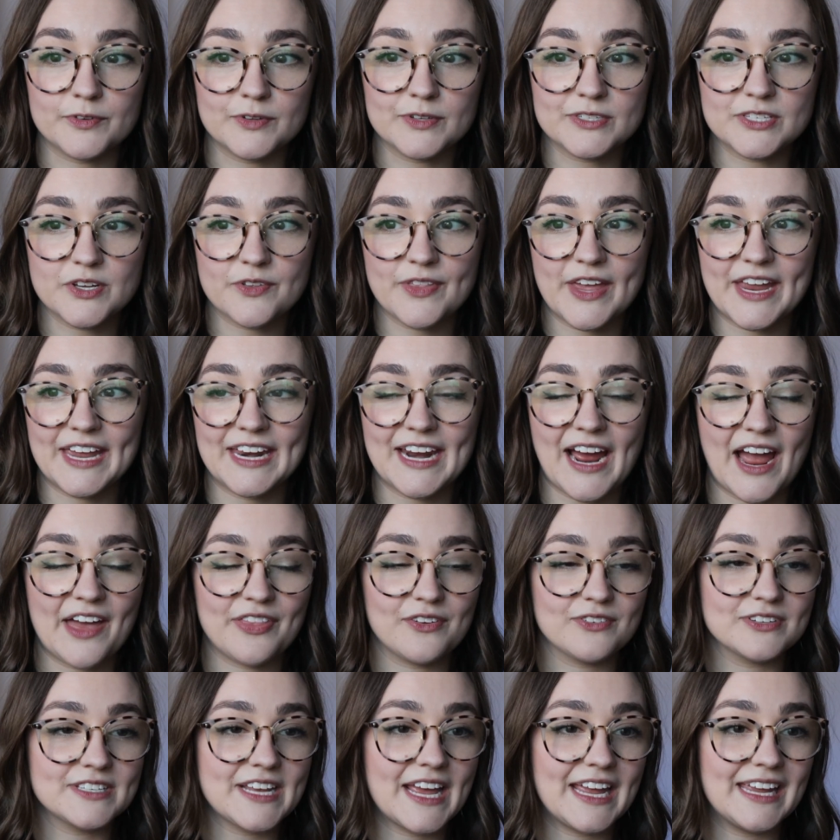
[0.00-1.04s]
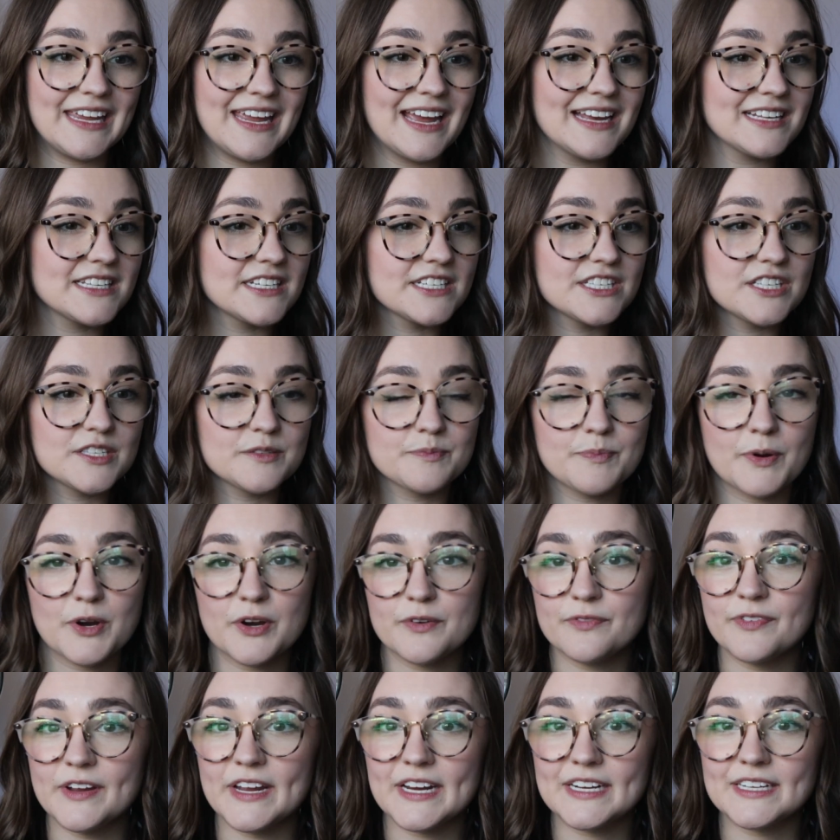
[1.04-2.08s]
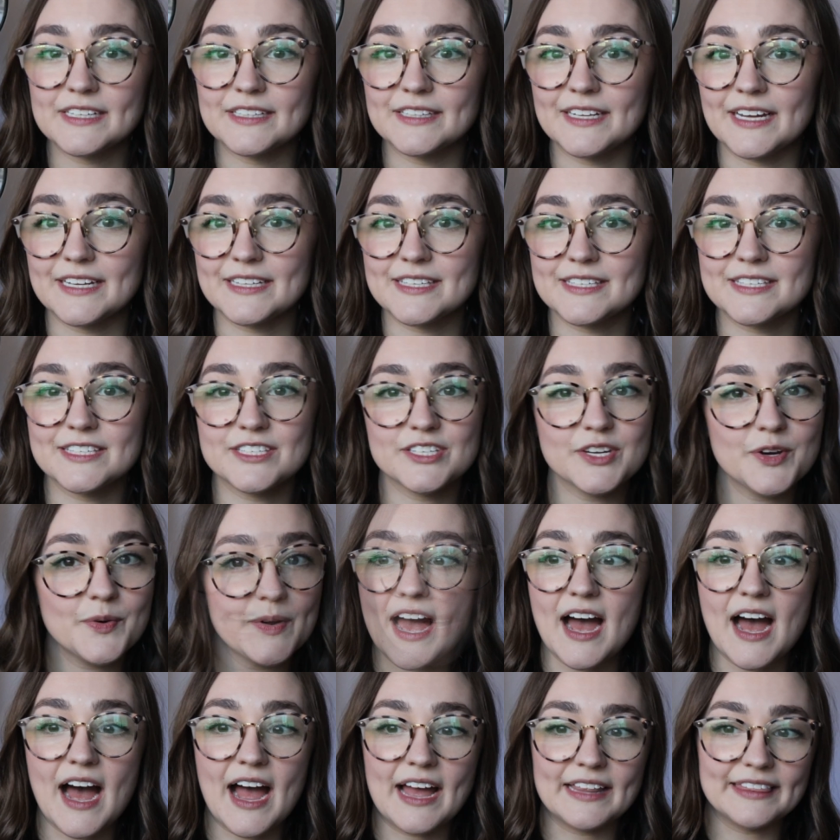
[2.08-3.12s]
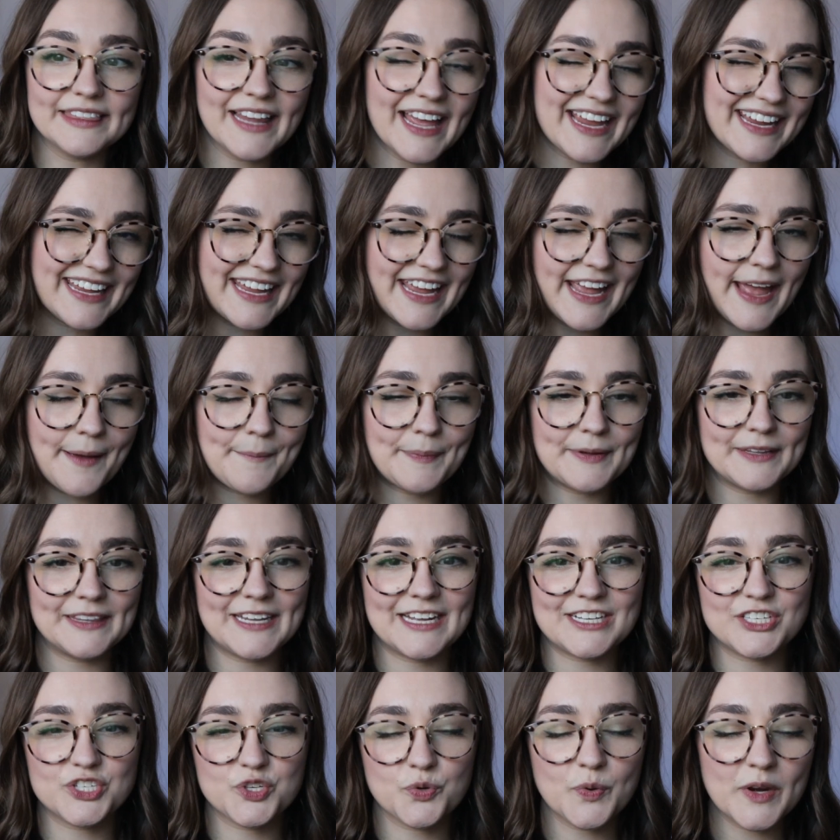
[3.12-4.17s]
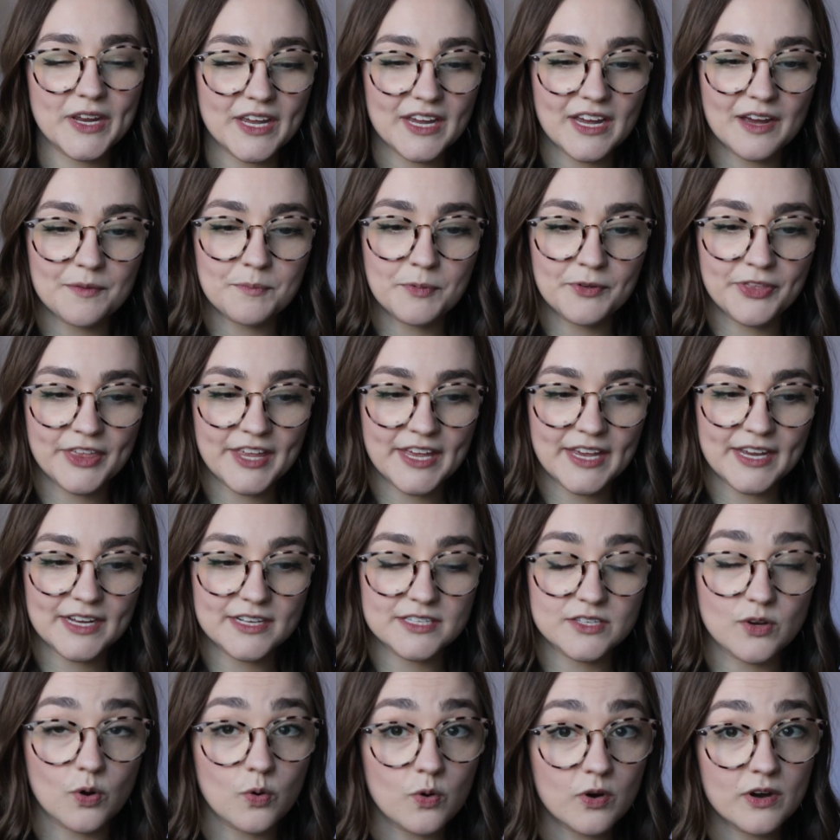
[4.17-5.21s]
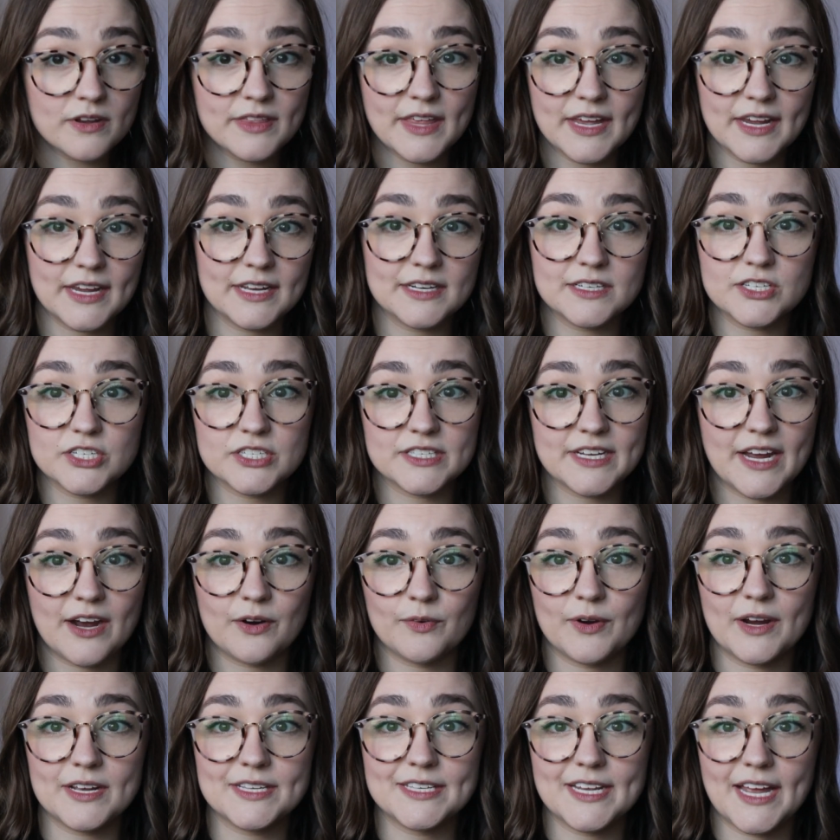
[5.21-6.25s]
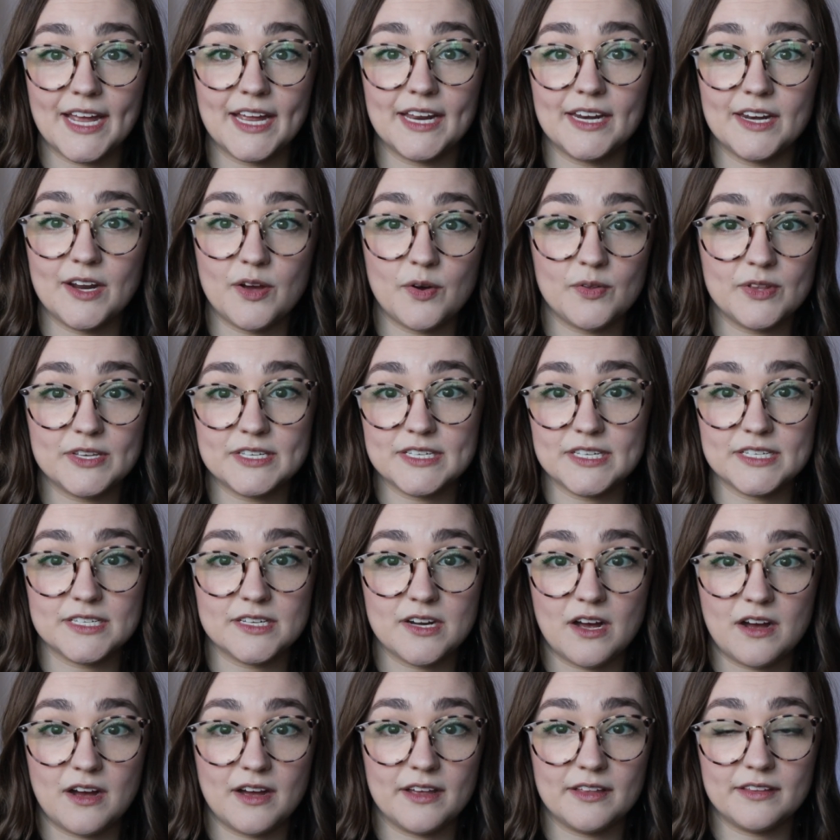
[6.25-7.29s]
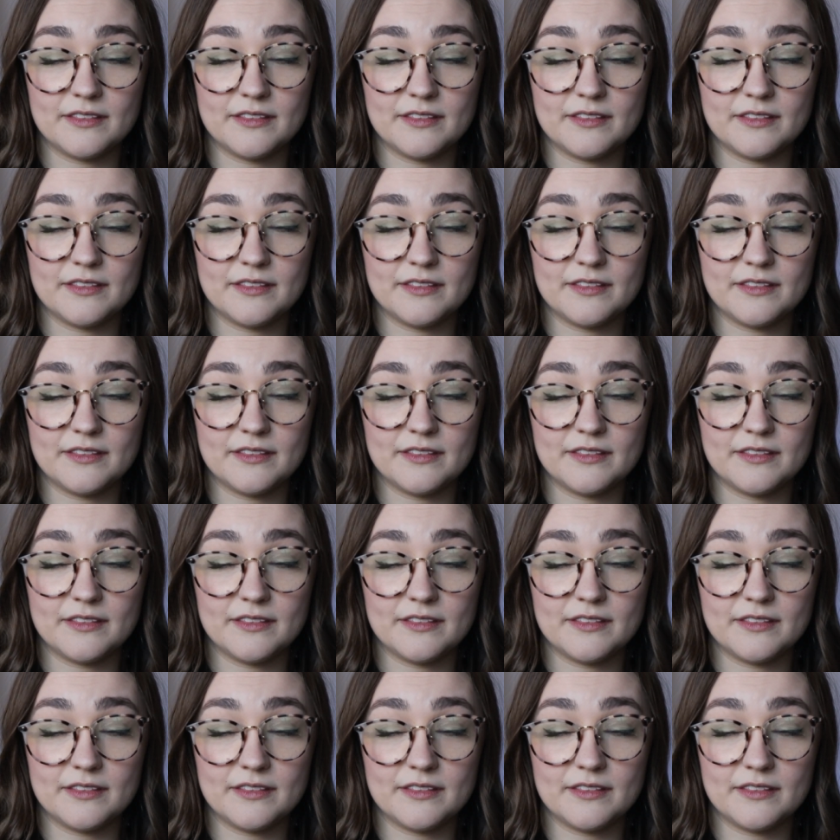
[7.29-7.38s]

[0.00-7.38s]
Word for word: So they can either say, yes, this is perfect, let's do it, I like it, but let's tweak a couple things, or they can just outright say, no, this is not